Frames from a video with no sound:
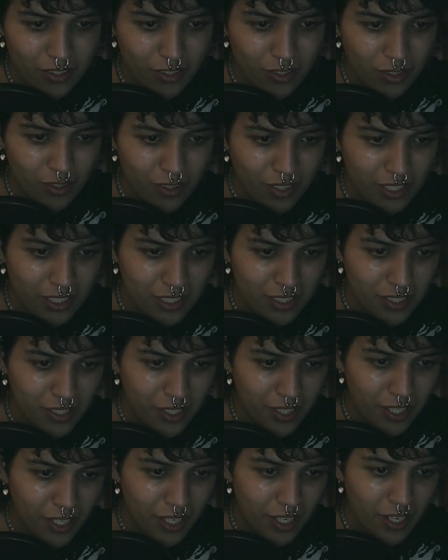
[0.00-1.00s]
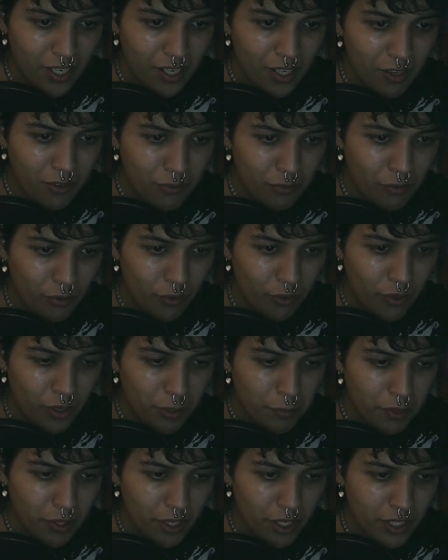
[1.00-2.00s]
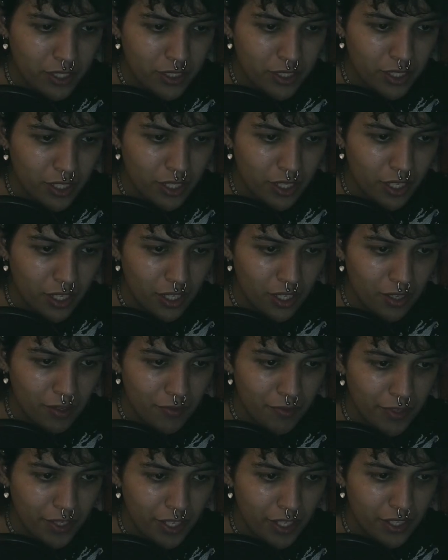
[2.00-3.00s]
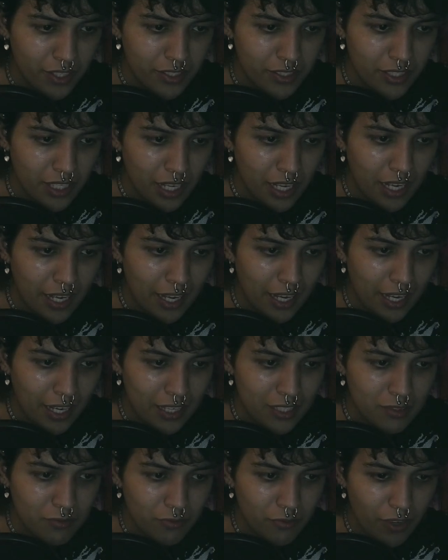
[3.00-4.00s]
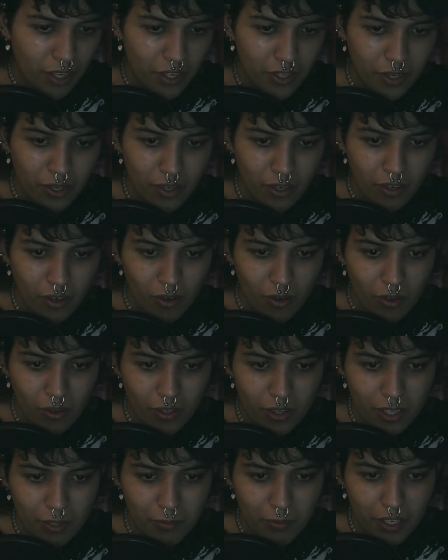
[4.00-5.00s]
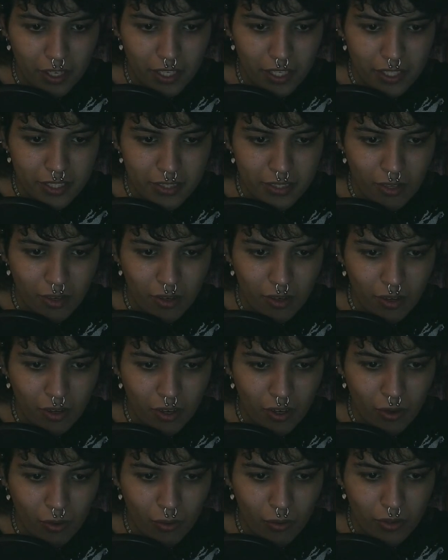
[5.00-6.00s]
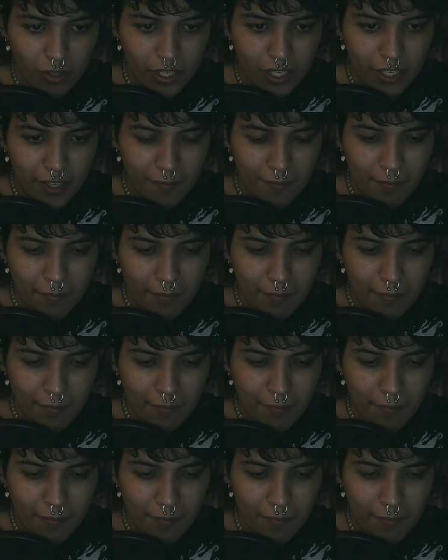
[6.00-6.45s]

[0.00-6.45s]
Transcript: to necessary for the production of the others. As value, all commodities are only